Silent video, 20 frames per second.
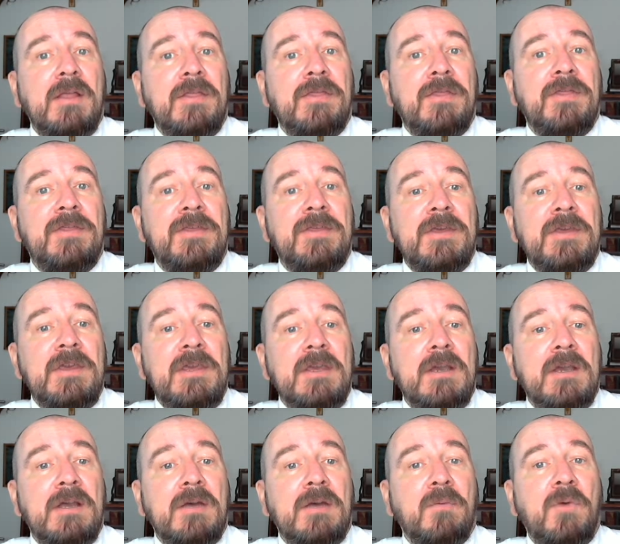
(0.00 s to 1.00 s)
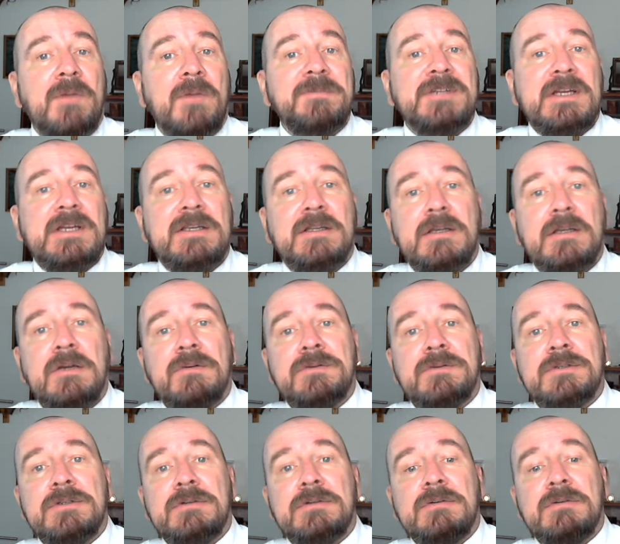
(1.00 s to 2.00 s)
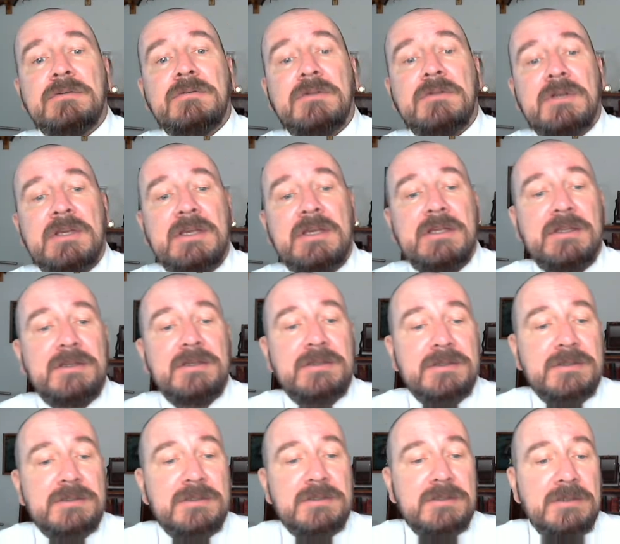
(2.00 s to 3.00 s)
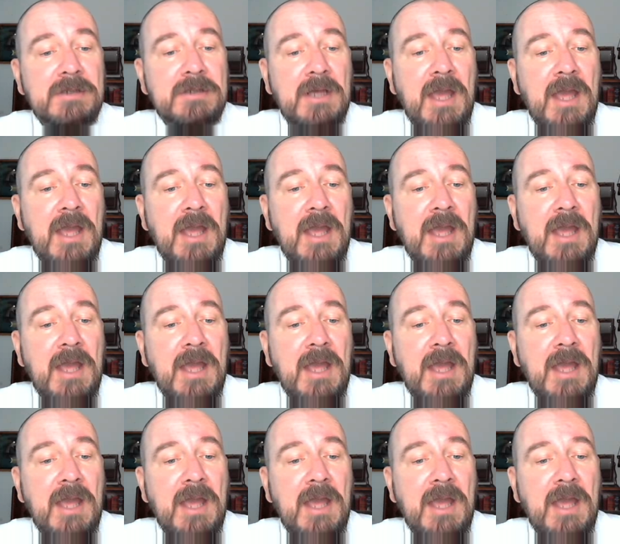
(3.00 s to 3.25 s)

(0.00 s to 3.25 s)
The website to go to is